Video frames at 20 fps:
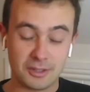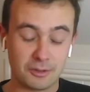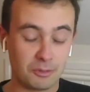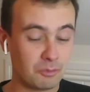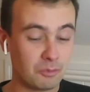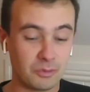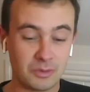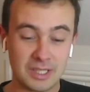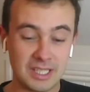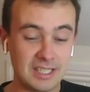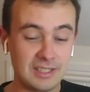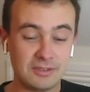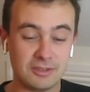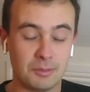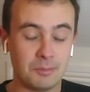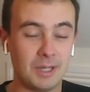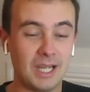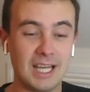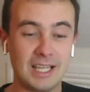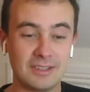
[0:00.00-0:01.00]
know, he's a
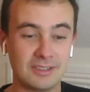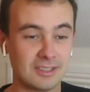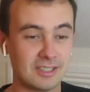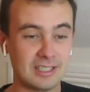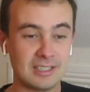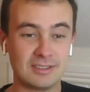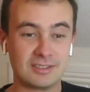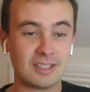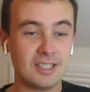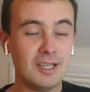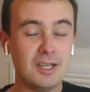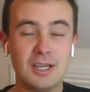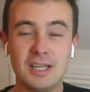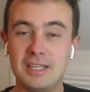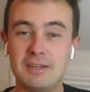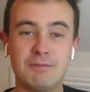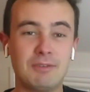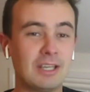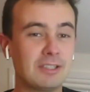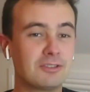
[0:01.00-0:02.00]
man that he's
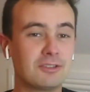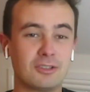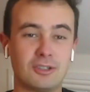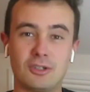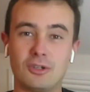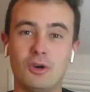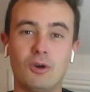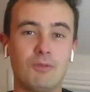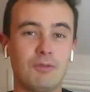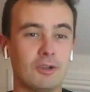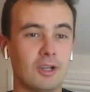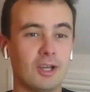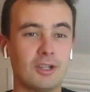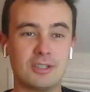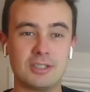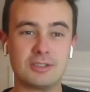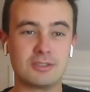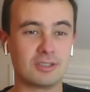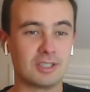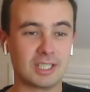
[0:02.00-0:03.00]
invested an awful lot
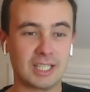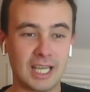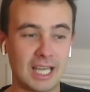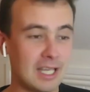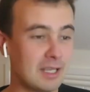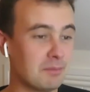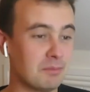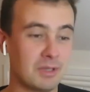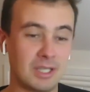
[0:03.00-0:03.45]
into the game.